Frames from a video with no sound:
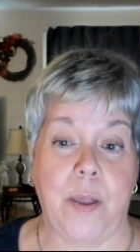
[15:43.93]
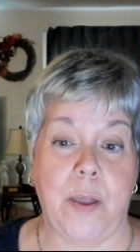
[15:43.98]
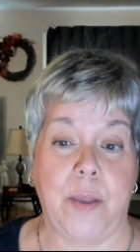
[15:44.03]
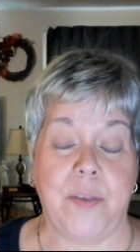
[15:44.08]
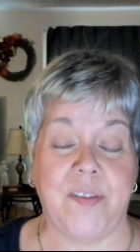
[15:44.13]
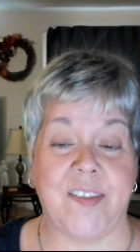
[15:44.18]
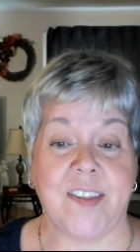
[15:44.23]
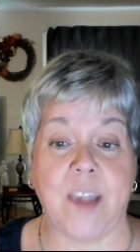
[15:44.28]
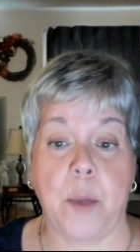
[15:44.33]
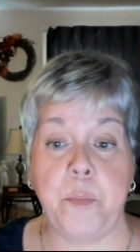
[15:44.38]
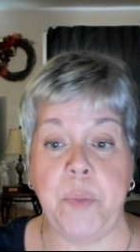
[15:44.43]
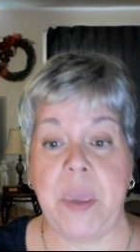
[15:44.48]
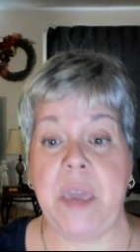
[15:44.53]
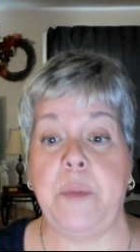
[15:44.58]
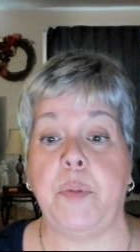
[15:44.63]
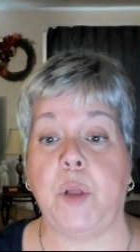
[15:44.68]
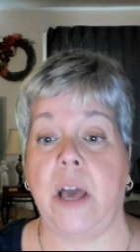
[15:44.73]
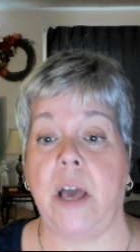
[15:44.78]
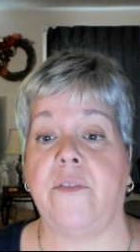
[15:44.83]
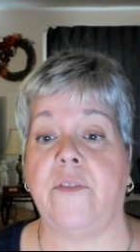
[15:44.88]
some
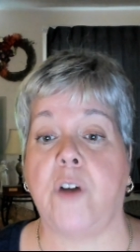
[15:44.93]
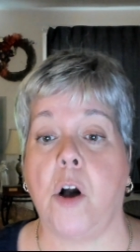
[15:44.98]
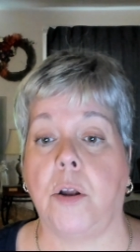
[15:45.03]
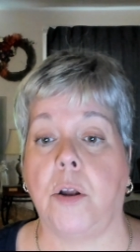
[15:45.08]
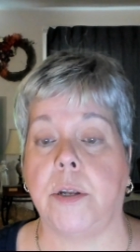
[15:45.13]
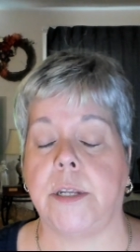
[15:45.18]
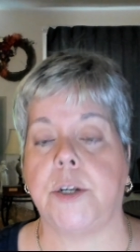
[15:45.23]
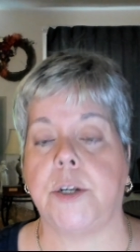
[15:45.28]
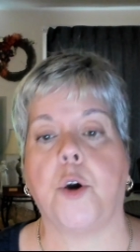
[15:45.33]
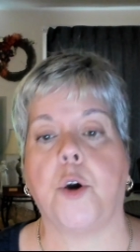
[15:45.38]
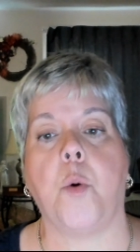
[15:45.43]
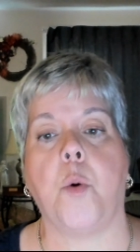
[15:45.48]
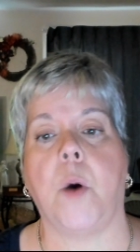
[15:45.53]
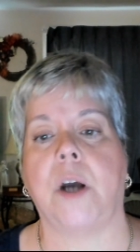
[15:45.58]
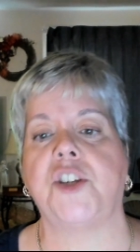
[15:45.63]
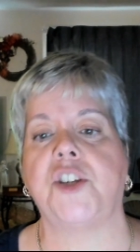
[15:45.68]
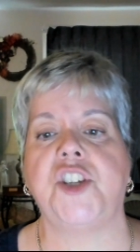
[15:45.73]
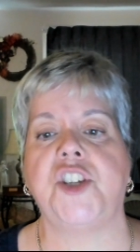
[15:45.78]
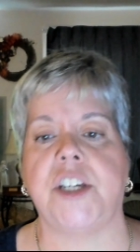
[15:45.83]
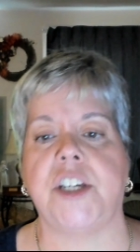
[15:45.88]
people have called into
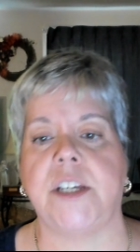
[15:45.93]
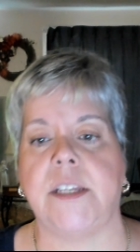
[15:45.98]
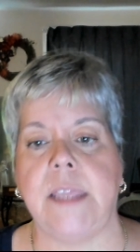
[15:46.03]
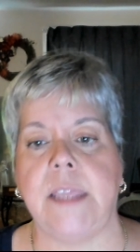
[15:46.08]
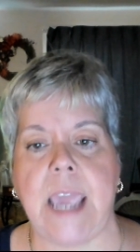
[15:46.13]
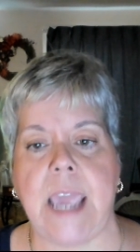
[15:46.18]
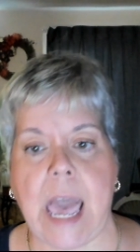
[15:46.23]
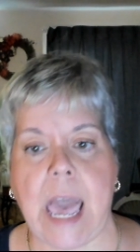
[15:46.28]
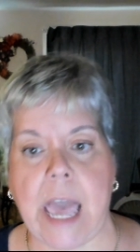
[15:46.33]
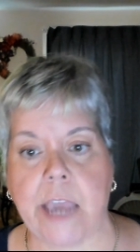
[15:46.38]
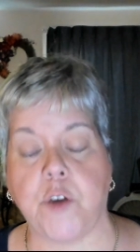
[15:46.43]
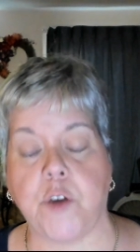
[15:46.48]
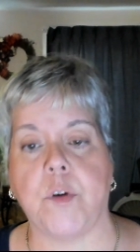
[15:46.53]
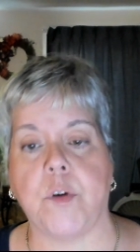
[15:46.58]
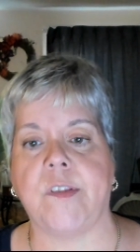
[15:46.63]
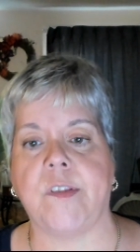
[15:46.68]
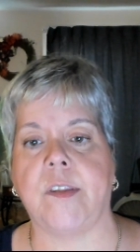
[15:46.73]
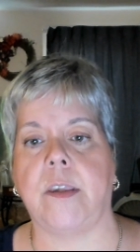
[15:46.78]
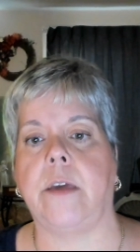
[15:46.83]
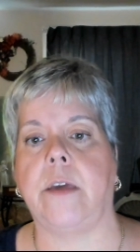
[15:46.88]
question the
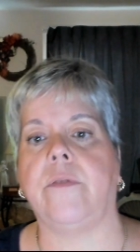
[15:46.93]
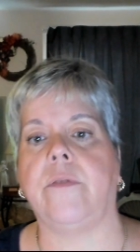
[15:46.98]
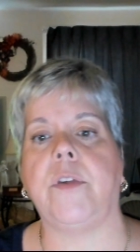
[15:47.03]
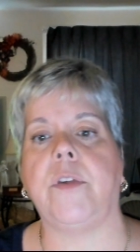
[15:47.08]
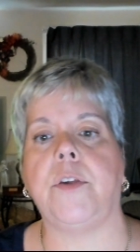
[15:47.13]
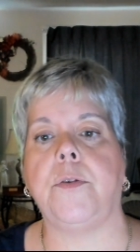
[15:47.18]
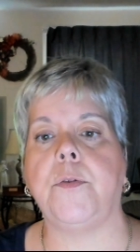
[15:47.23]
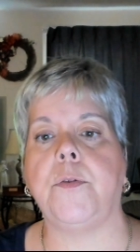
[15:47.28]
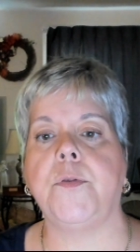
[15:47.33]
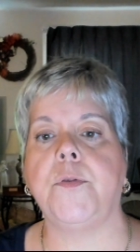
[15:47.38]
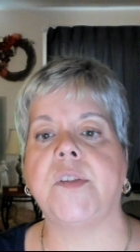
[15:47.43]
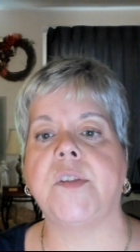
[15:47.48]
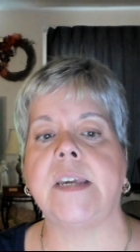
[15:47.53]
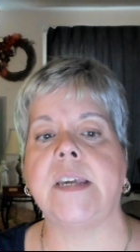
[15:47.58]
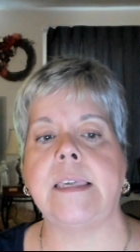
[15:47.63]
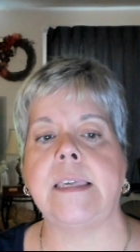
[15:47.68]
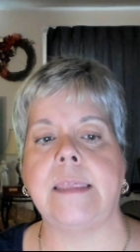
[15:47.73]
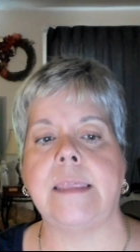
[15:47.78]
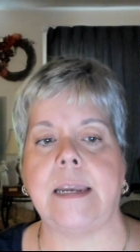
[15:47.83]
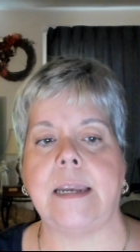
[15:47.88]
accuracy of
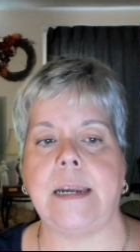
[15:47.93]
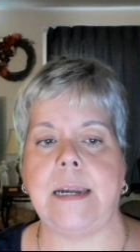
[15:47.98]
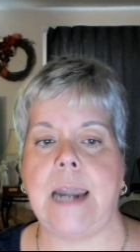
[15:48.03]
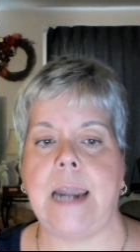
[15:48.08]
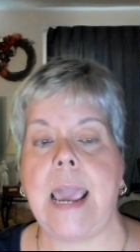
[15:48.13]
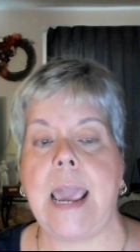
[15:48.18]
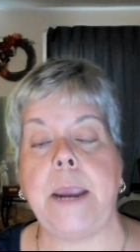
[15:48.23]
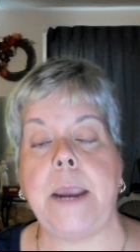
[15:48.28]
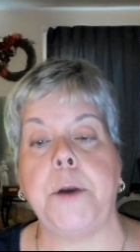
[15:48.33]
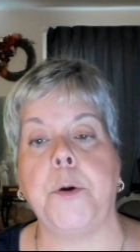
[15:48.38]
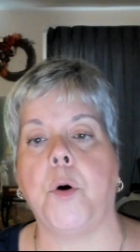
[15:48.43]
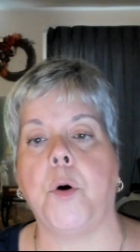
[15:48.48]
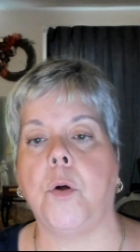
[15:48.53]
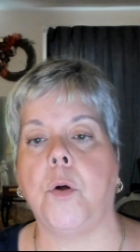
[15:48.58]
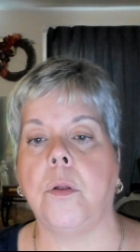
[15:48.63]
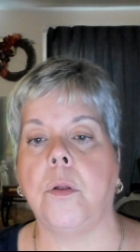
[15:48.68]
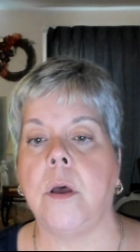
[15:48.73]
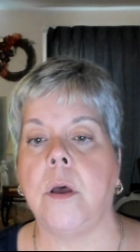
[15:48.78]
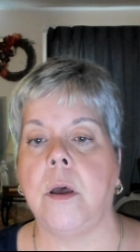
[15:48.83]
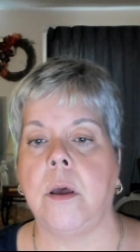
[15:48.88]
using the
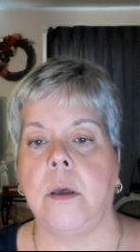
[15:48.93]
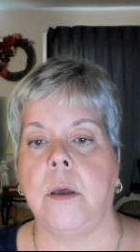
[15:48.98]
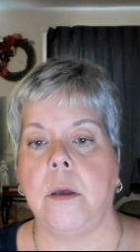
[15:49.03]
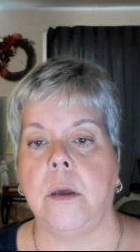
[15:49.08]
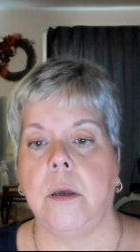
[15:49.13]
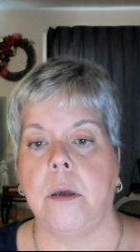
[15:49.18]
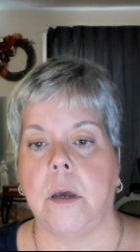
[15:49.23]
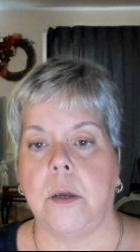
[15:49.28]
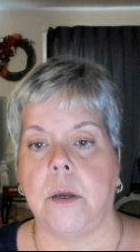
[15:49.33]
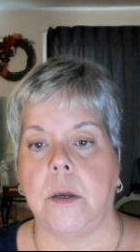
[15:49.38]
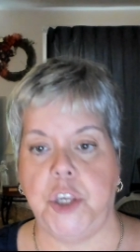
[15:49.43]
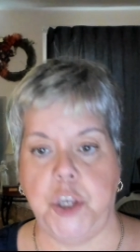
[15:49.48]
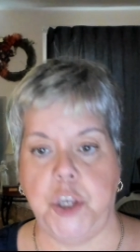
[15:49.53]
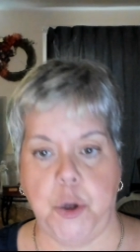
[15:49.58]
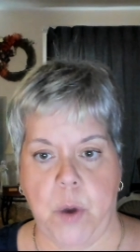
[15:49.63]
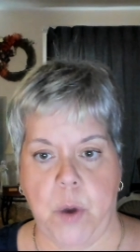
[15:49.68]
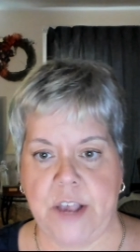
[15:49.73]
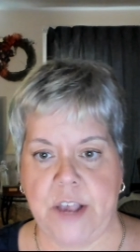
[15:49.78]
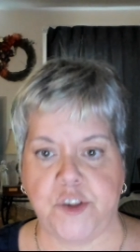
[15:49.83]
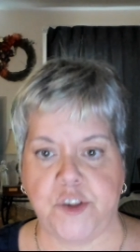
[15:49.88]
natal
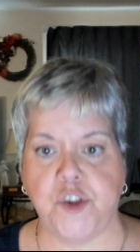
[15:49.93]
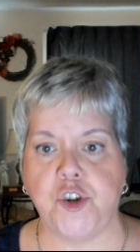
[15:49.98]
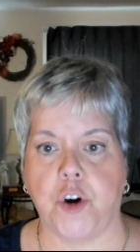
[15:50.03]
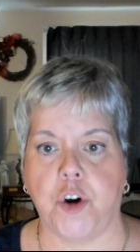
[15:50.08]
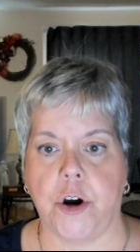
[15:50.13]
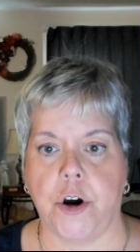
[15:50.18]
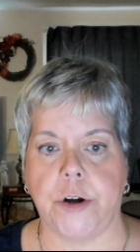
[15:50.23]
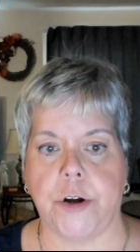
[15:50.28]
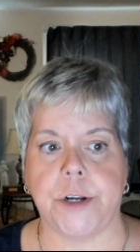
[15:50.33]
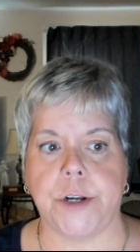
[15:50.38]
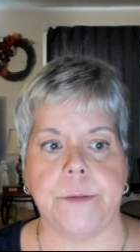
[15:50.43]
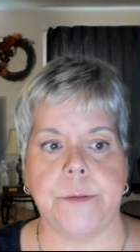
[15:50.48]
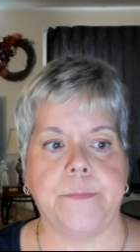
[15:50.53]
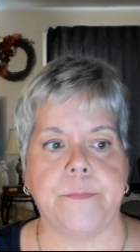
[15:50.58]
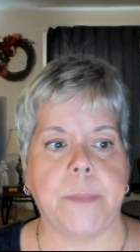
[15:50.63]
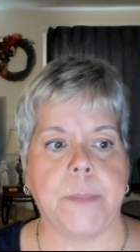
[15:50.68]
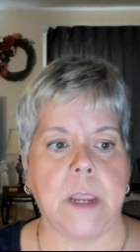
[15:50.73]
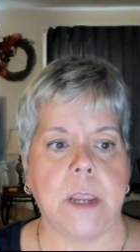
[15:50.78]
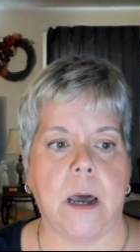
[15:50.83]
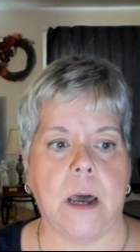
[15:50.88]
U.S. chart
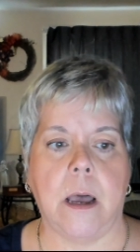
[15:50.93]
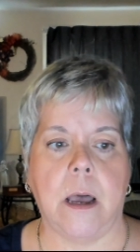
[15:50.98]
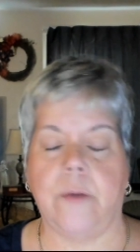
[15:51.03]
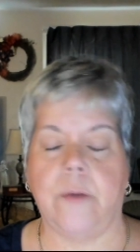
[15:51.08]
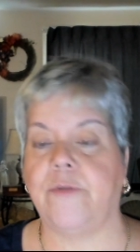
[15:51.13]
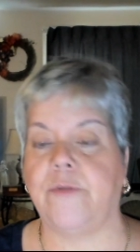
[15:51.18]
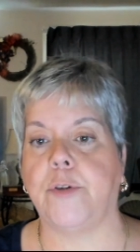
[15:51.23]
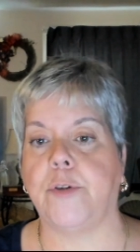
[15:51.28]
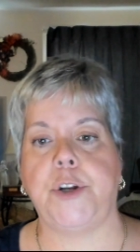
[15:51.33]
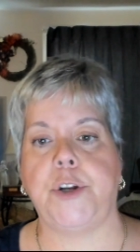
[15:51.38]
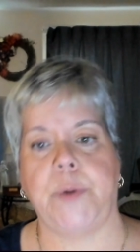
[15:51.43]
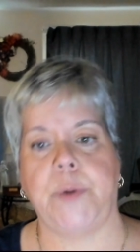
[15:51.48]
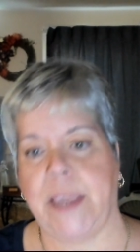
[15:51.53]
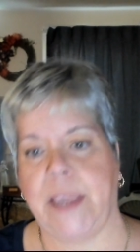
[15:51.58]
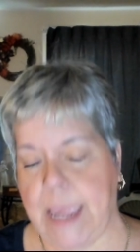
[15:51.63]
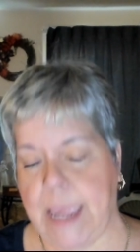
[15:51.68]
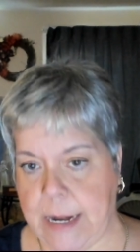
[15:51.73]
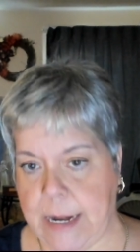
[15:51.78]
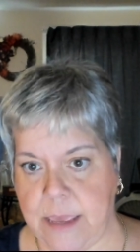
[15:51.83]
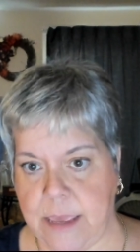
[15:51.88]
uh, for
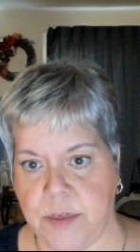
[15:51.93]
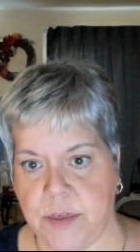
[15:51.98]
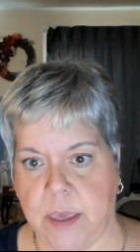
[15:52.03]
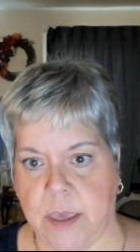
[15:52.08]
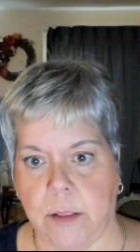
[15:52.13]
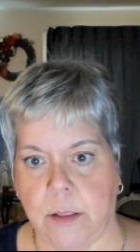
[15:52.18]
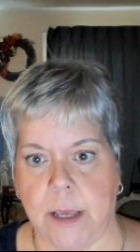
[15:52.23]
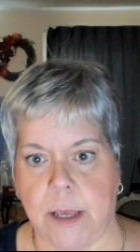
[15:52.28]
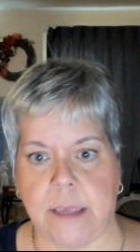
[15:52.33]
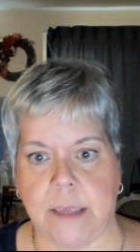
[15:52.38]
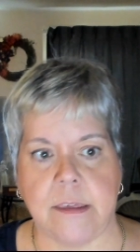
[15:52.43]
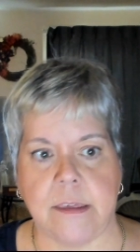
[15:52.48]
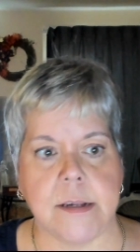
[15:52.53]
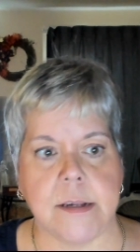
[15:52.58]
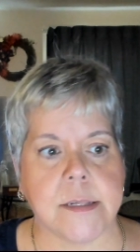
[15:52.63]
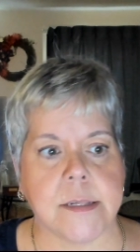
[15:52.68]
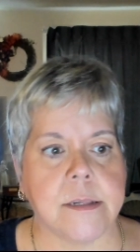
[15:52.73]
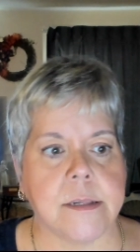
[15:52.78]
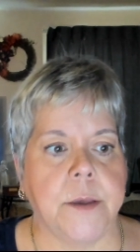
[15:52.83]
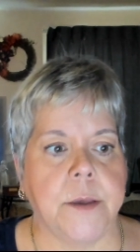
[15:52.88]
doing anything like
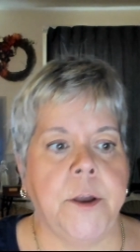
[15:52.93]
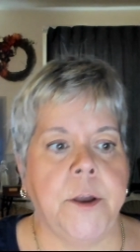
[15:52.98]
this.